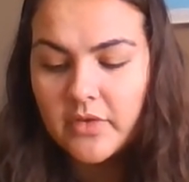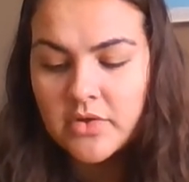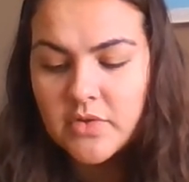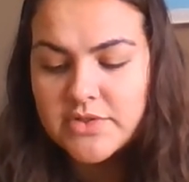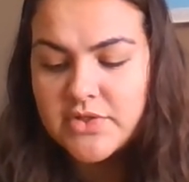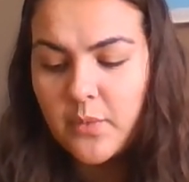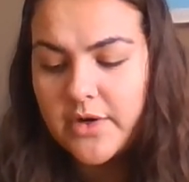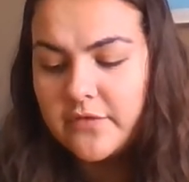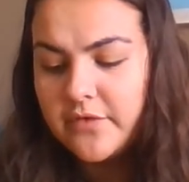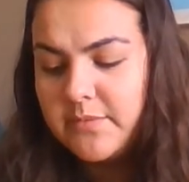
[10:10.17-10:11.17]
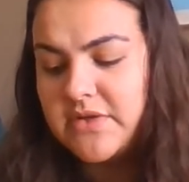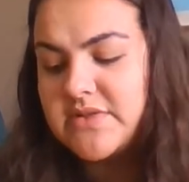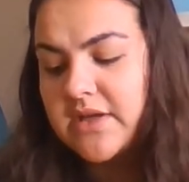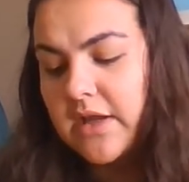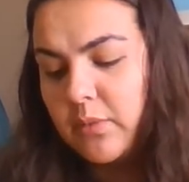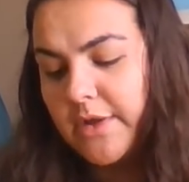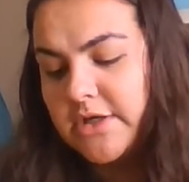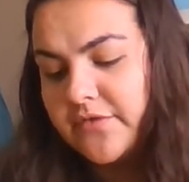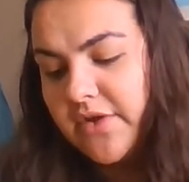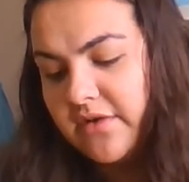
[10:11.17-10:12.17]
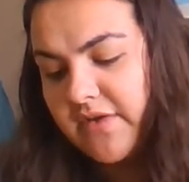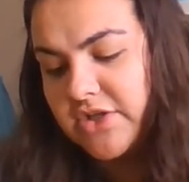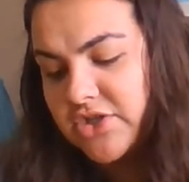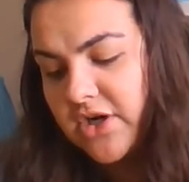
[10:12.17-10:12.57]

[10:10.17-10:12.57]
towards the wonderful music and wonderful adventure